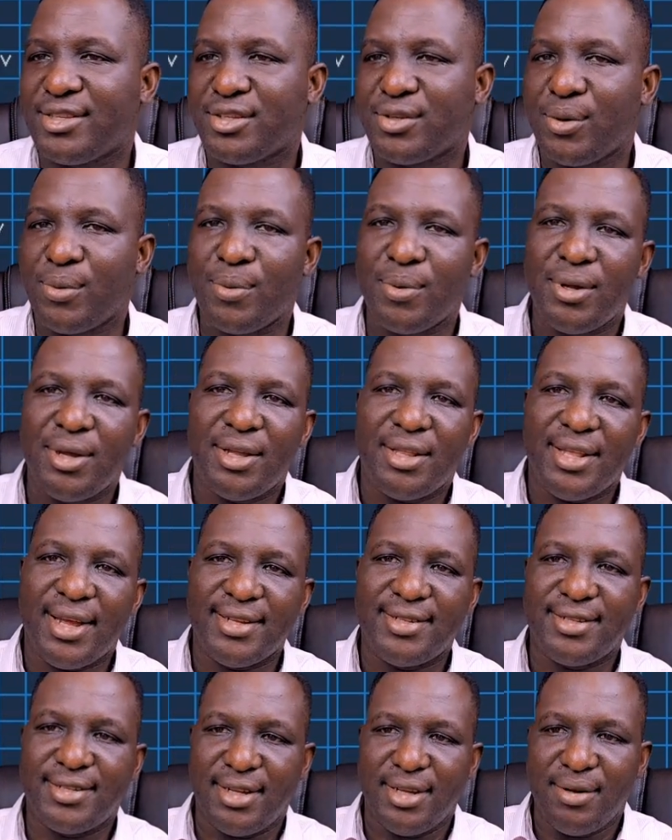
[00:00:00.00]
So
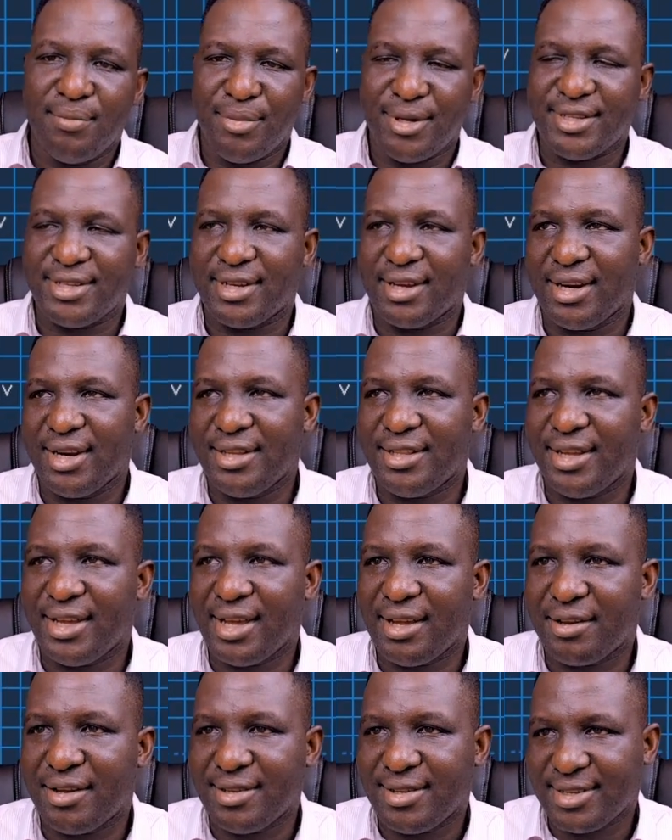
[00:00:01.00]
that's basically the
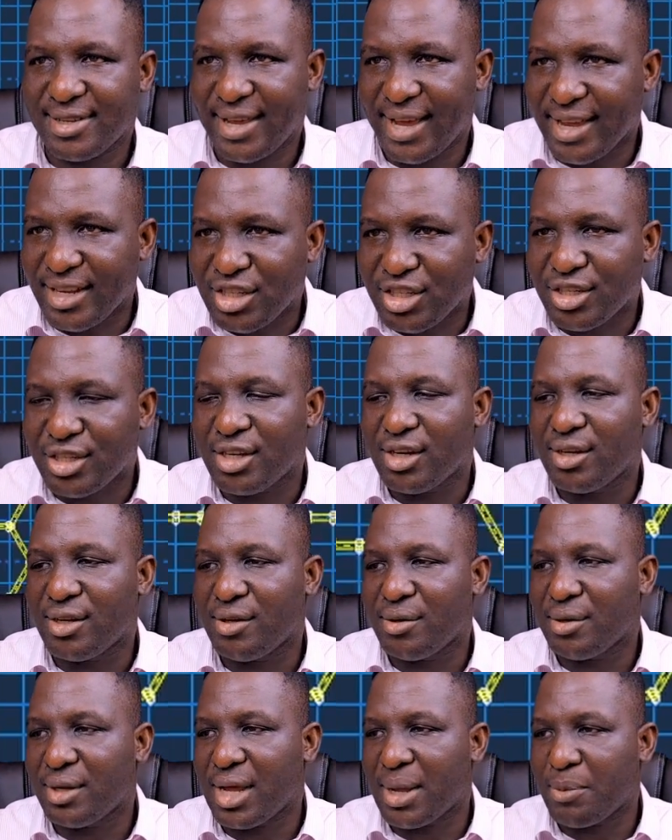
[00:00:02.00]
sketch,
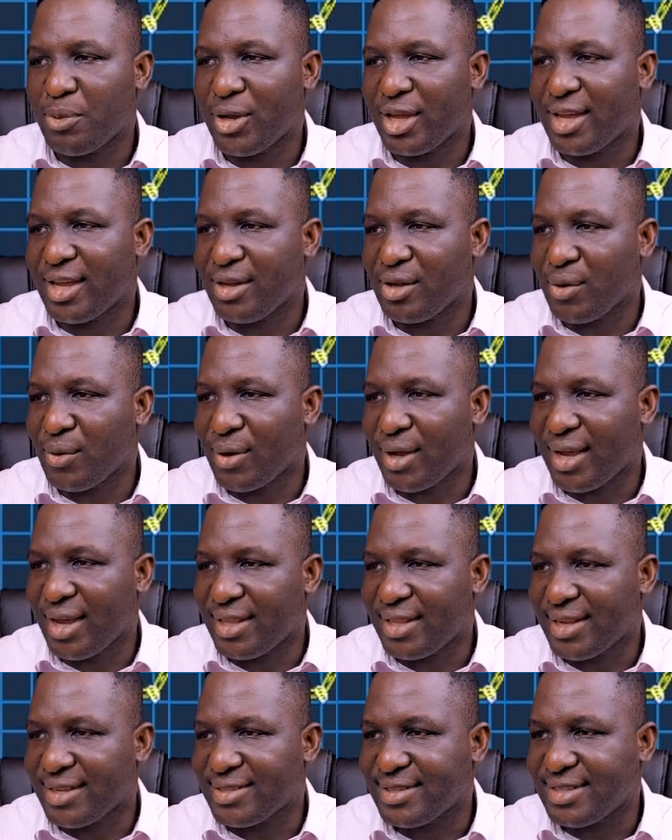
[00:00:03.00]
and we can go
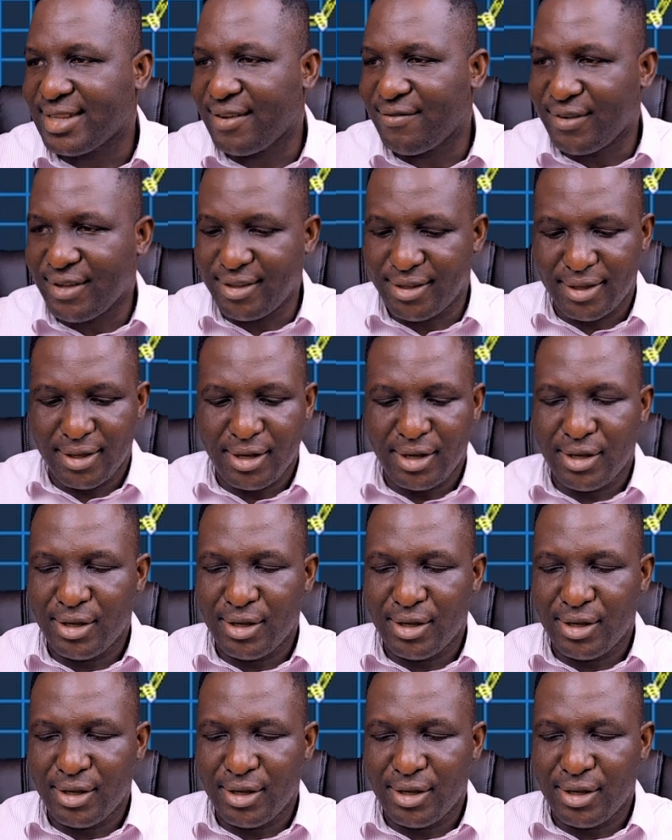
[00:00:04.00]
ahead and save it.